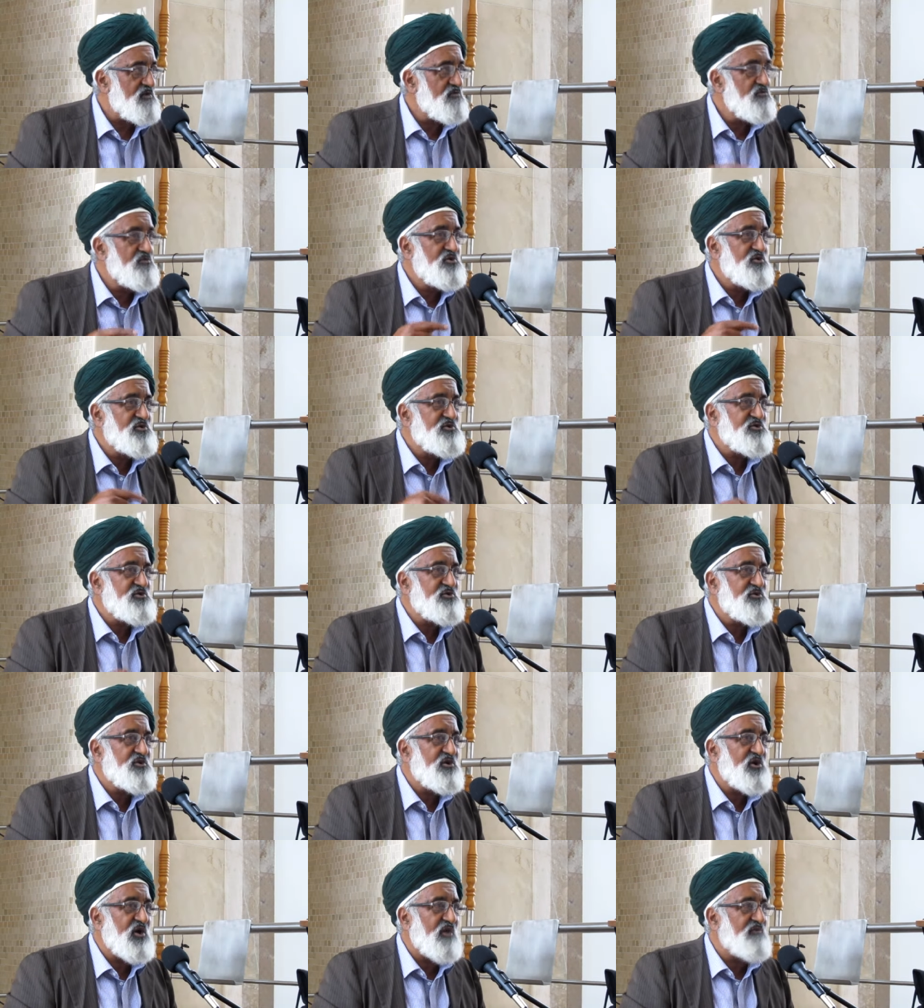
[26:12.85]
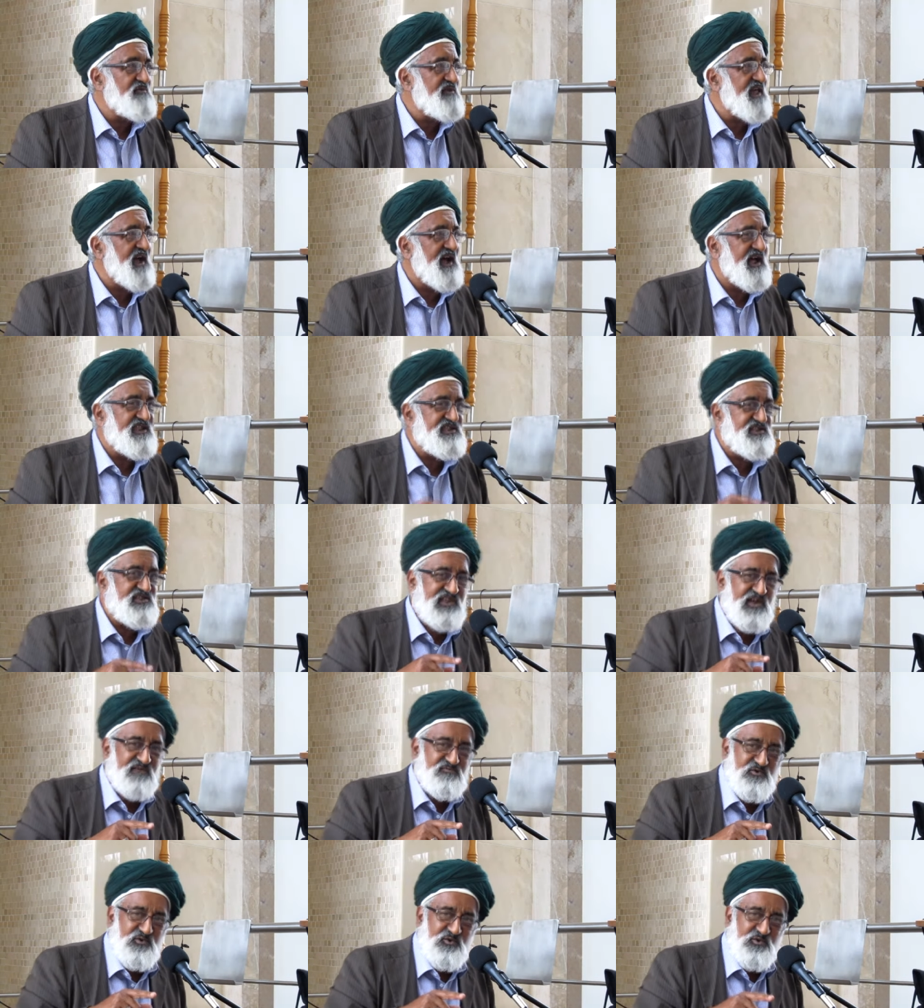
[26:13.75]
Mutu qabla
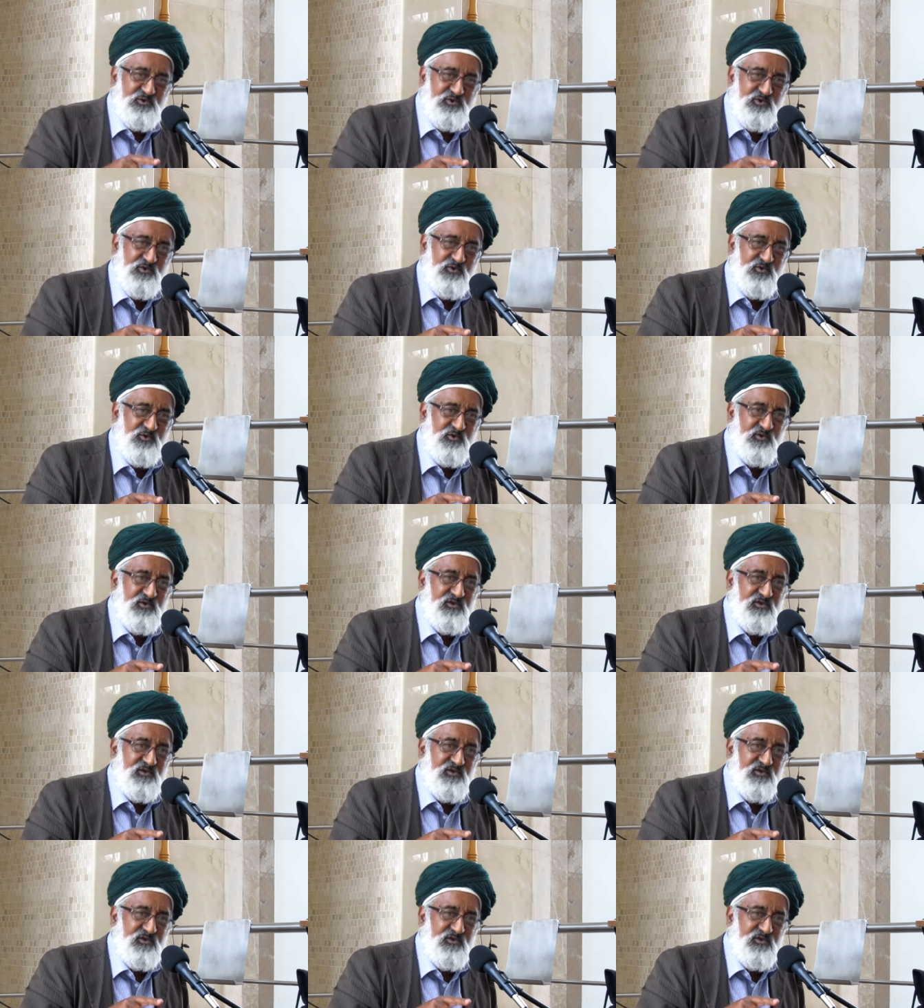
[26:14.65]
mutu.